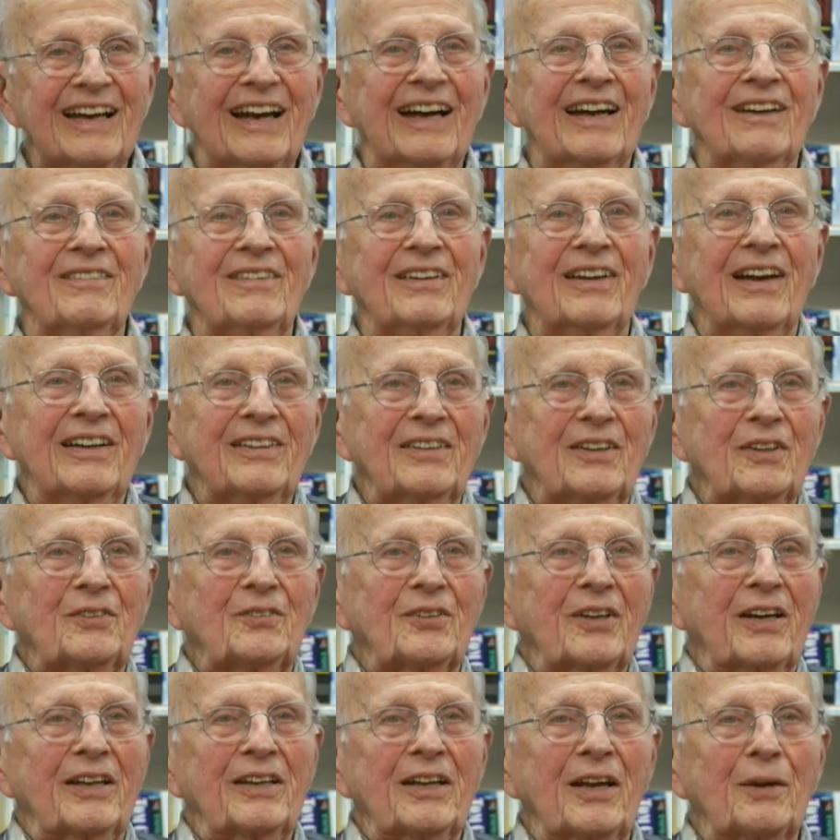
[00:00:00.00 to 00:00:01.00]
I
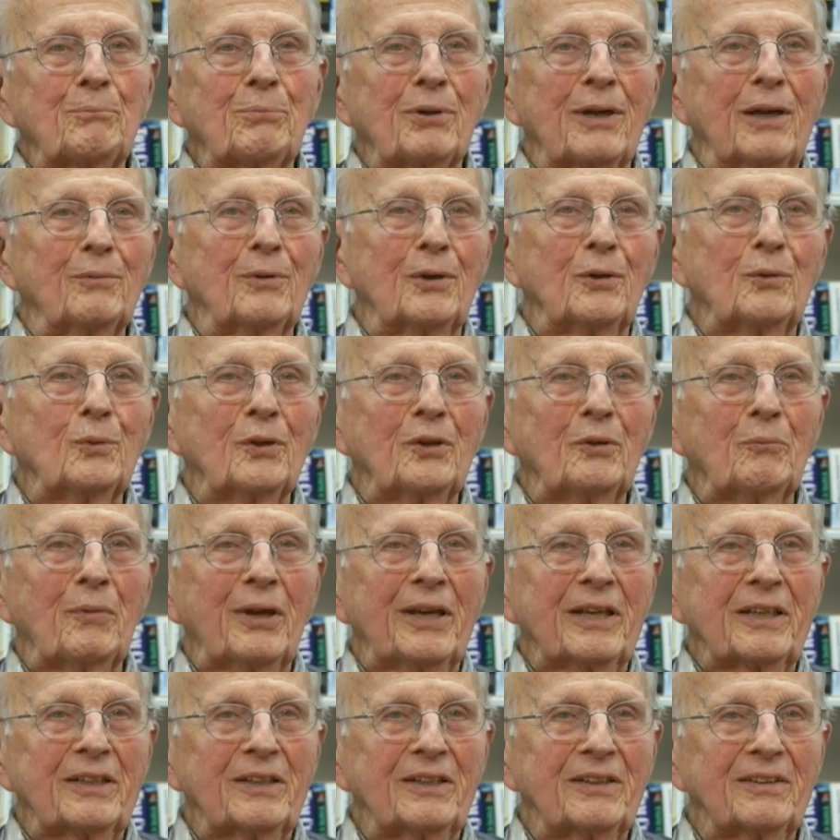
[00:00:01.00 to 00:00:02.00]
decided I probably wouldn't
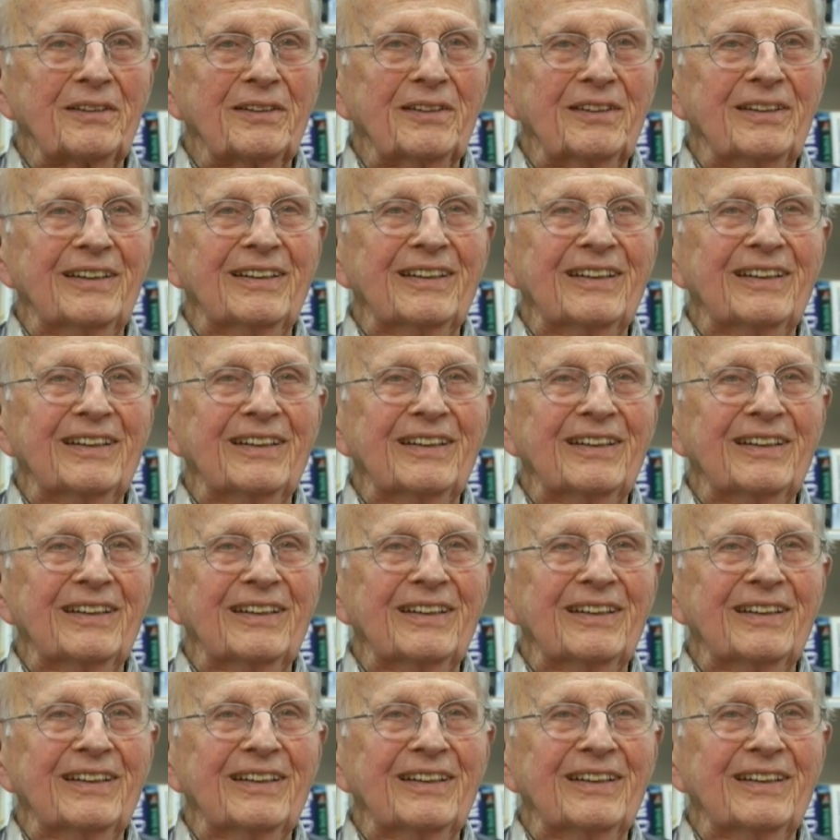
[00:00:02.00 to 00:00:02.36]
make it.